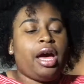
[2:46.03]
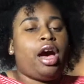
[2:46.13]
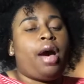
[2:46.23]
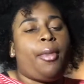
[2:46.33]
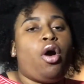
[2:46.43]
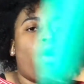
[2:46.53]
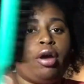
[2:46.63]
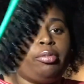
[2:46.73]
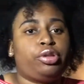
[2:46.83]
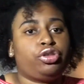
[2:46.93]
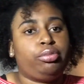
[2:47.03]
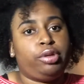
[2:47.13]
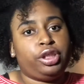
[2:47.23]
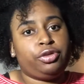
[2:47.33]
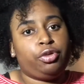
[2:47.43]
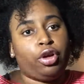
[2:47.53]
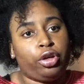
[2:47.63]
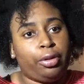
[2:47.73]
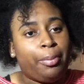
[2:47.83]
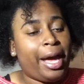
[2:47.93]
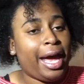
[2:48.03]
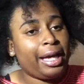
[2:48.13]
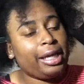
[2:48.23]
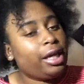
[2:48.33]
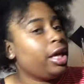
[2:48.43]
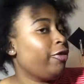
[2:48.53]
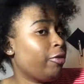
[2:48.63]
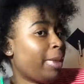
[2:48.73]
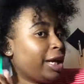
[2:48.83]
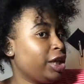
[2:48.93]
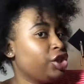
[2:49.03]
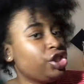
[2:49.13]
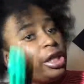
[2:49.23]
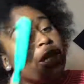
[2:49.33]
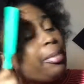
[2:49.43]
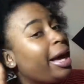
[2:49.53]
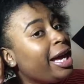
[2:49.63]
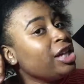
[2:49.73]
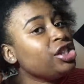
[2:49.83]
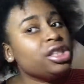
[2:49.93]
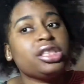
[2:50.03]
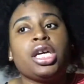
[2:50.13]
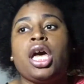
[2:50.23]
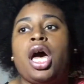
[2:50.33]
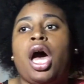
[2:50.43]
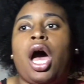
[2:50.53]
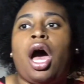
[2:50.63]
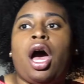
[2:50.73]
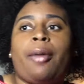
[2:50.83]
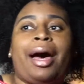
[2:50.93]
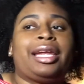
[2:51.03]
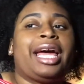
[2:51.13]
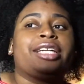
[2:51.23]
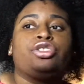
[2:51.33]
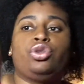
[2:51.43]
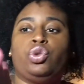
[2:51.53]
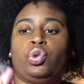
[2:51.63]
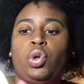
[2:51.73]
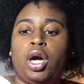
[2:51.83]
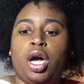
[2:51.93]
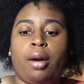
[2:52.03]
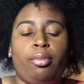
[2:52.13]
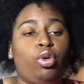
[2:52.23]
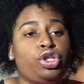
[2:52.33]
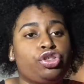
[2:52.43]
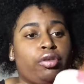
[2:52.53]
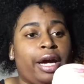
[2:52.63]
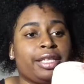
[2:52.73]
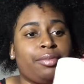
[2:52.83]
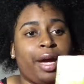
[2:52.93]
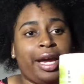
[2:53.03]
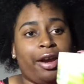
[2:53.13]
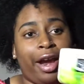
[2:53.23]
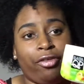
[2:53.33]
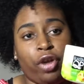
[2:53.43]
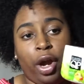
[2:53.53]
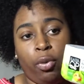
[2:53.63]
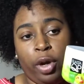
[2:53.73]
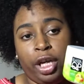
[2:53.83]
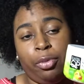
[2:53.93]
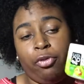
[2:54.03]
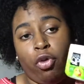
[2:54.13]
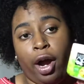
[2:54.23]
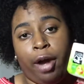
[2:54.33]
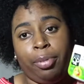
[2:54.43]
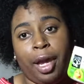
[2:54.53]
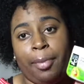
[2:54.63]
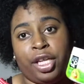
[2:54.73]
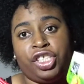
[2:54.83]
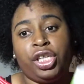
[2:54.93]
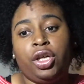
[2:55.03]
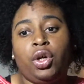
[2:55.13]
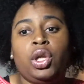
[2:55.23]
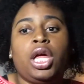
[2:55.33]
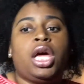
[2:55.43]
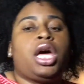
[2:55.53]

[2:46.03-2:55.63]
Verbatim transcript: Um, a hard brush or brush for the back for my kitchen and my edges. Um, I like to moisturize my hair after I wet it before I apply my gel.